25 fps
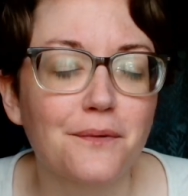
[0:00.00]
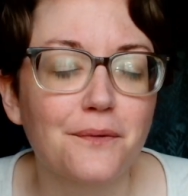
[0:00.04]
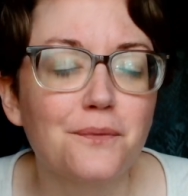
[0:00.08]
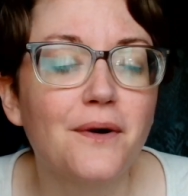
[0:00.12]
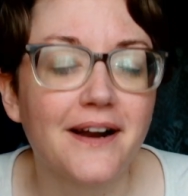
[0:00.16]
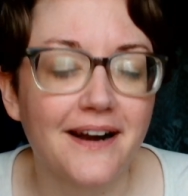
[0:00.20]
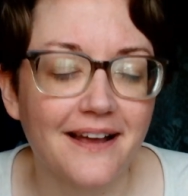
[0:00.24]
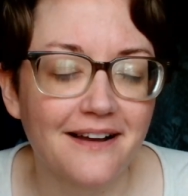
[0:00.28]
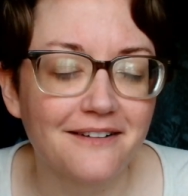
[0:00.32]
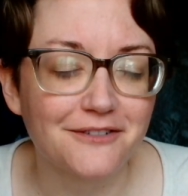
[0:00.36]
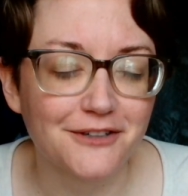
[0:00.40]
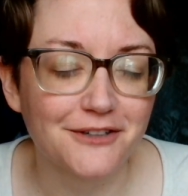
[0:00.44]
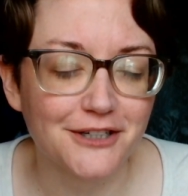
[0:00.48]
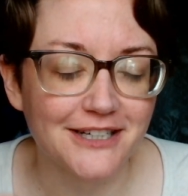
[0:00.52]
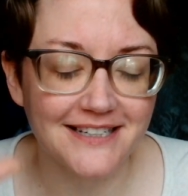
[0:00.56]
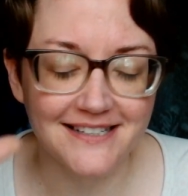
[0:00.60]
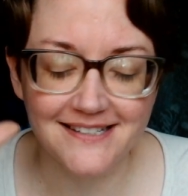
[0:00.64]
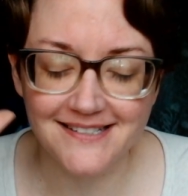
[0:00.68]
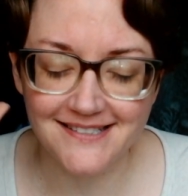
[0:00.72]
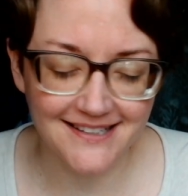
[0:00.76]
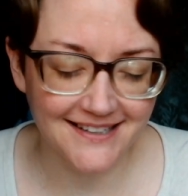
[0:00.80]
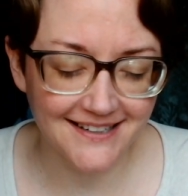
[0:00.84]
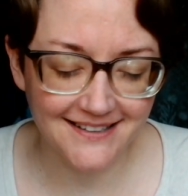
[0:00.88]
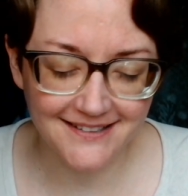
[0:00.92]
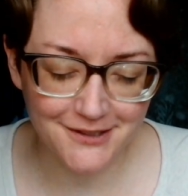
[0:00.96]
whatever it
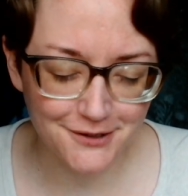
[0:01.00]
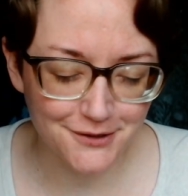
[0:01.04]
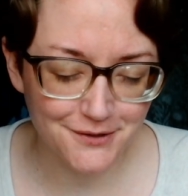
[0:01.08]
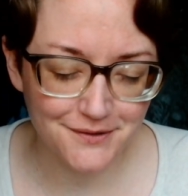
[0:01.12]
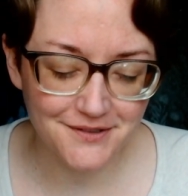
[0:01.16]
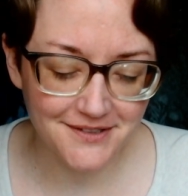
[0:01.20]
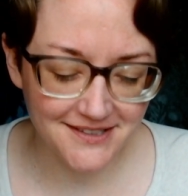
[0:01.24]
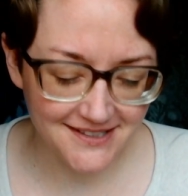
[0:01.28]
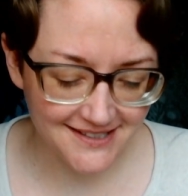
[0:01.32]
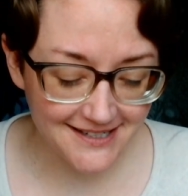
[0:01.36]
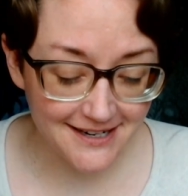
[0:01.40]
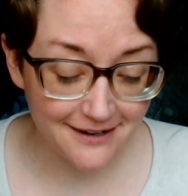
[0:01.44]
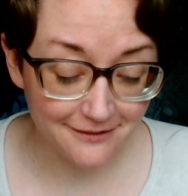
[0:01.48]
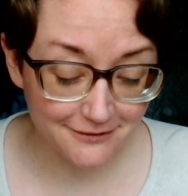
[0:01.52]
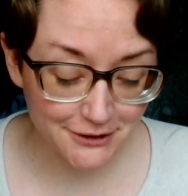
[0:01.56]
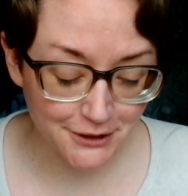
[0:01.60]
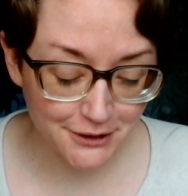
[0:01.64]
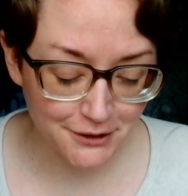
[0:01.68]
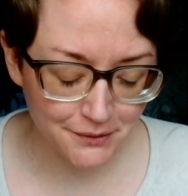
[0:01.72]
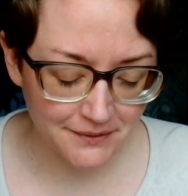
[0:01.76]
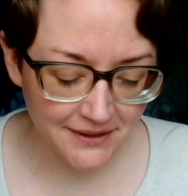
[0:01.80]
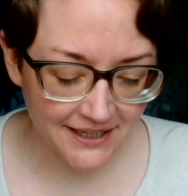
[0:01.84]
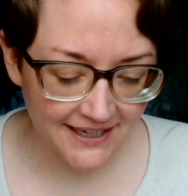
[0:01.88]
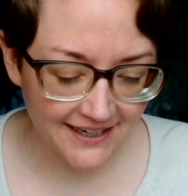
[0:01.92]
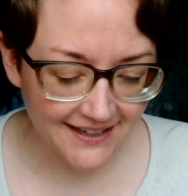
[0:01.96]
is like dude it's never
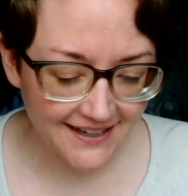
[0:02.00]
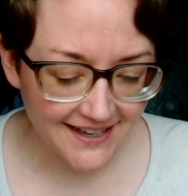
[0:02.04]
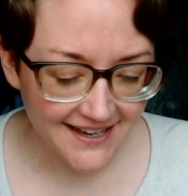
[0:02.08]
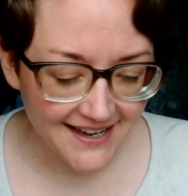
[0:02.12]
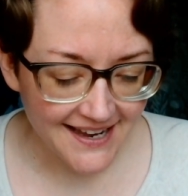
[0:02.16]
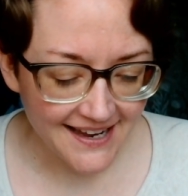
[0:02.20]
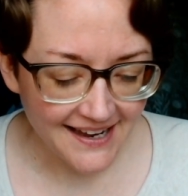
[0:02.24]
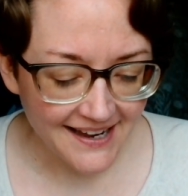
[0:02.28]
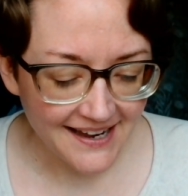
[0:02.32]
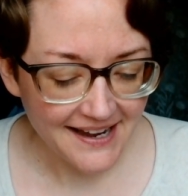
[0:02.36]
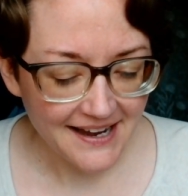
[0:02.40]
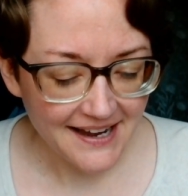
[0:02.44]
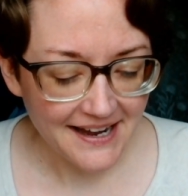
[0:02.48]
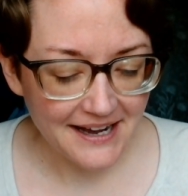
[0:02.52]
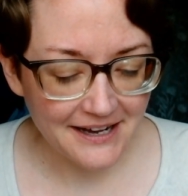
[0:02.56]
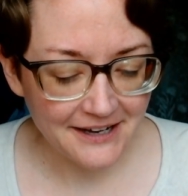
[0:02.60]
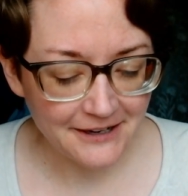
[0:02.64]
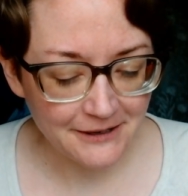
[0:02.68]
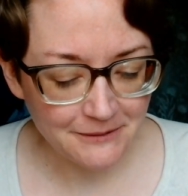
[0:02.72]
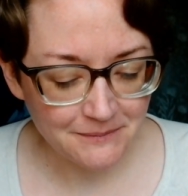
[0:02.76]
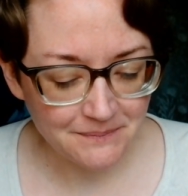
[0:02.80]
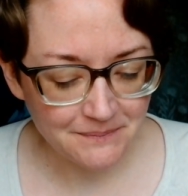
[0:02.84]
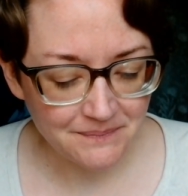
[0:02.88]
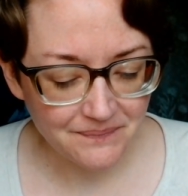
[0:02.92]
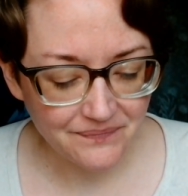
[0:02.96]
too late
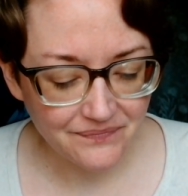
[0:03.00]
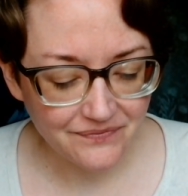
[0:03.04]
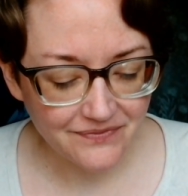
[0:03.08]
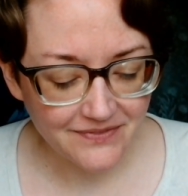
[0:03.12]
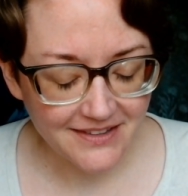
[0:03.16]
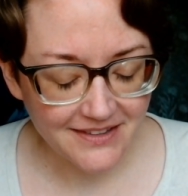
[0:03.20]
um,